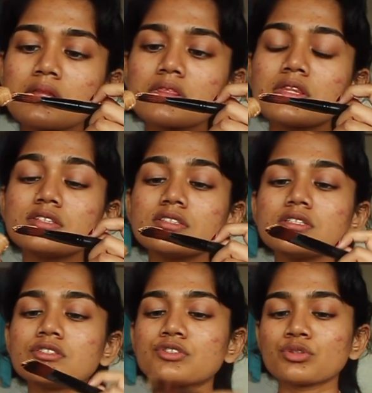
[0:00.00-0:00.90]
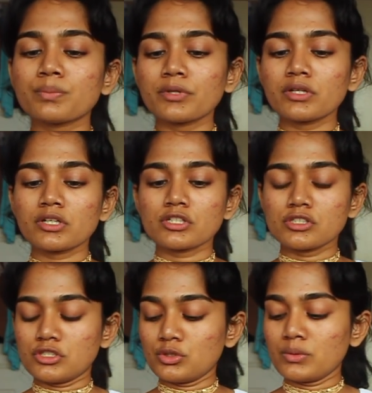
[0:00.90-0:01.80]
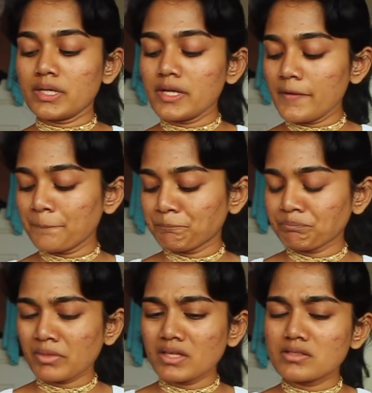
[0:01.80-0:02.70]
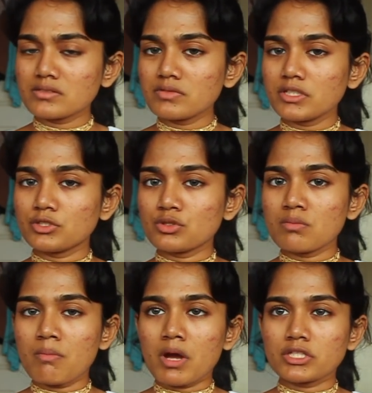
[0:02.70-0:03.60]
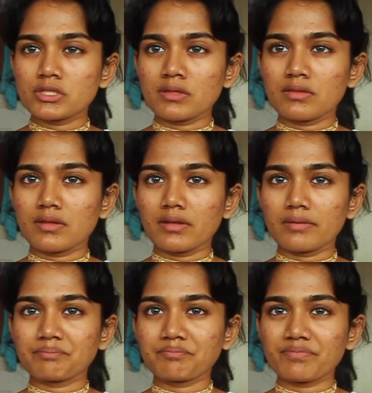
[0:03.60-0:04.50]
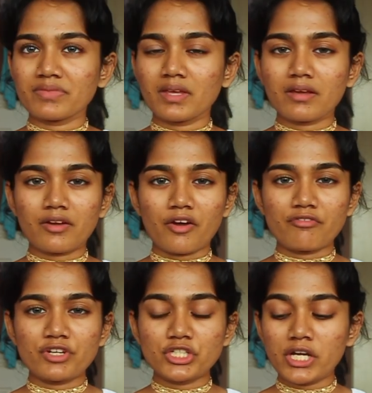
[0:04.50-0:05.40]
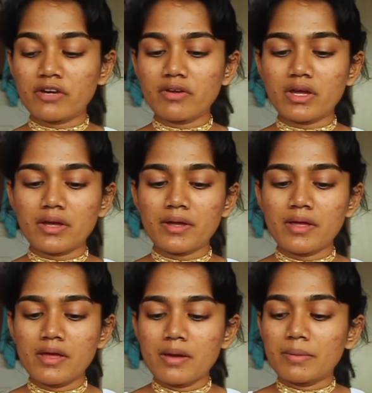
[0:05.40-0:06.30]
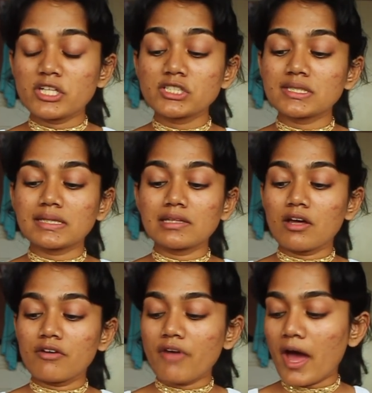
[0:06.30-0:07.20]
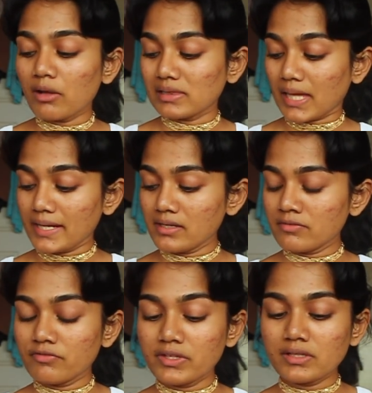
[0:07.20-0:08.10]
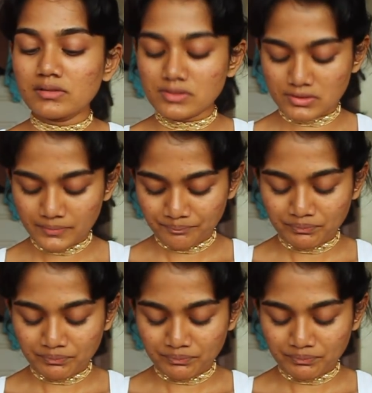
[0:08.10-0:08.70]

This is super dewy. It doesn't really do much in the coverage area, but I just love how light it feels.